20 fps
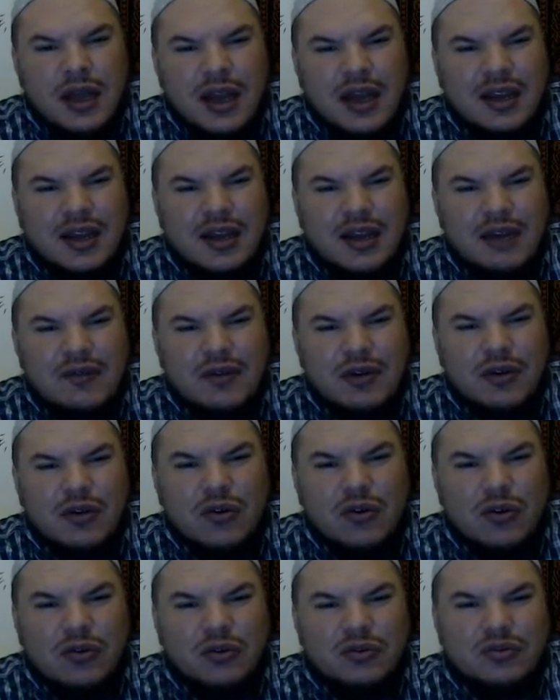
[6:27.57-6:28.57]
and it even
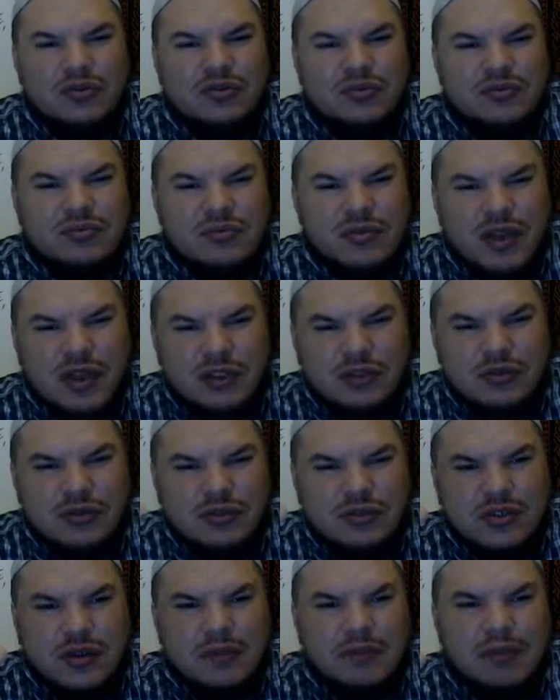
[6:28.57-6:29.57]
goes into
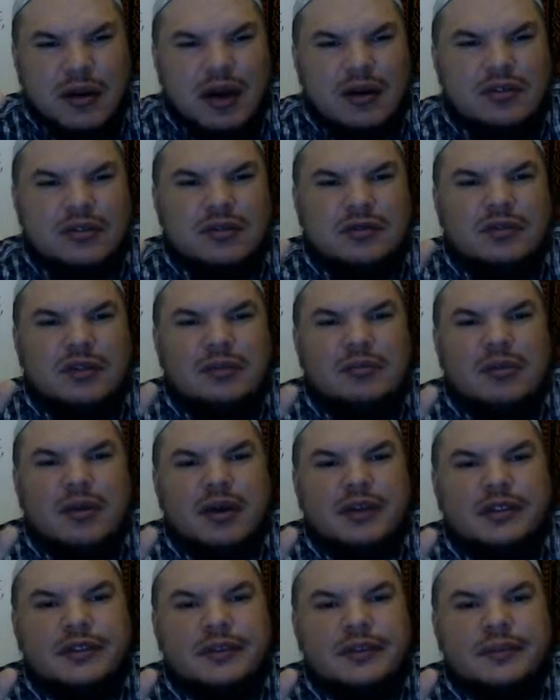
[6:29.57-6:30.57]
some bouts of
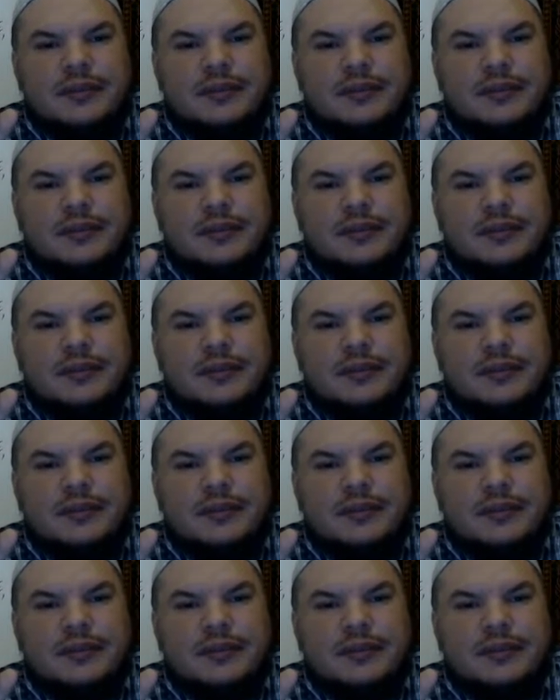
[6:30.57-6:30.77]
depression.